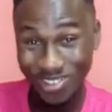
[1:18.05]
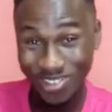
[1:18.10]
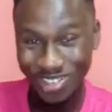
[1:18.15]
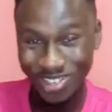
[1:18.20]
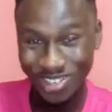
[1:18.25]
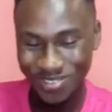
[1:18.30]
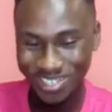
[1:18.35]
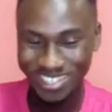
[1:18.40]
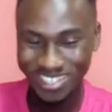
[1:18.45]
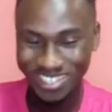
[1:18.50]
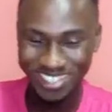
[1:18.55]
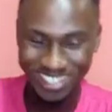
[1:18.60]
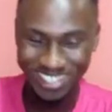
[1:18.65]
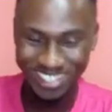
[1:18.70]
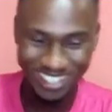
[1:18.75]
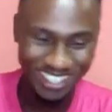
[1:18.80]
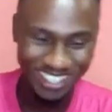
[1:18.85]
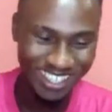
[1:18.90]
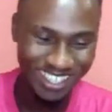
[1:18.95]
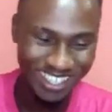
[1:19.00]
virtual machine.
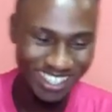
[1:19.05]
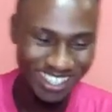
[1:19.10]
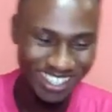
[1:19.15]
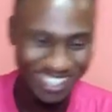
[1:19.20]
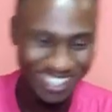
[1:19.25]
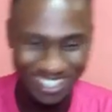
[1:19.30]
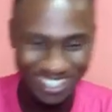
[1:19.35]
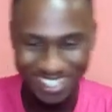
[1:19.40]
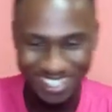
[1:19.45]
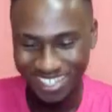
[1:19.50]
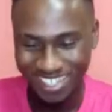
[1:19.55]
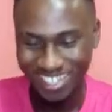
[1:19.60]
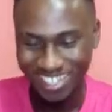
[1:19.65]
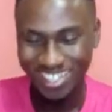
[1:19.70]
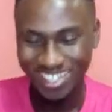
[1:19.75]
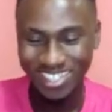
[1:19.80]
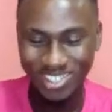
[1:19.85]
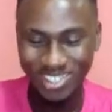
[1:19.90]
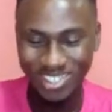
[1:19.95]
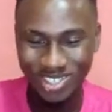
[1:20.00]

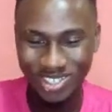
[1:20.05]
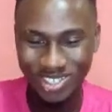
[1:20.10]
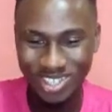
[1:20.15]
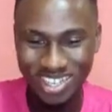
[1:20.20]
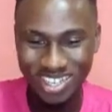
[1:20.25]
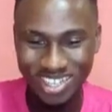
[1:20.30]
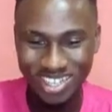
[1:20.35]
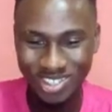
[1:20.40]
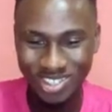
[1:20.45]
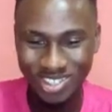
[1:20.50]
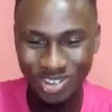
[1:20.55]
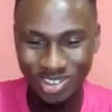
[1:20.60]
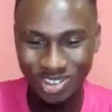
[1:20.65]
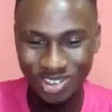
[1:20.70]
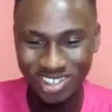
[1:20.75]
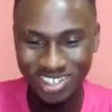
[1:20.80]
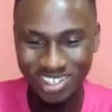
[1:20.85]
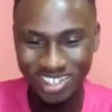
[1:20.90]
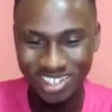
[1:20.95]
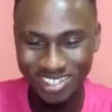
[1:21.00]
Okay, let's log
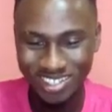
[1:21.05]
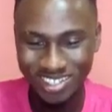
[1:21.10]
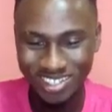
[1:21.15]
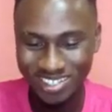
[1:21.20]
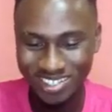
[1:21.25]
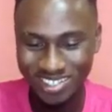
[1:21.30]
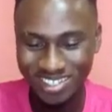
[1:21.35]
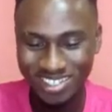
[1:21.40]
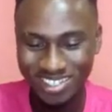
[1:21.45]
in here.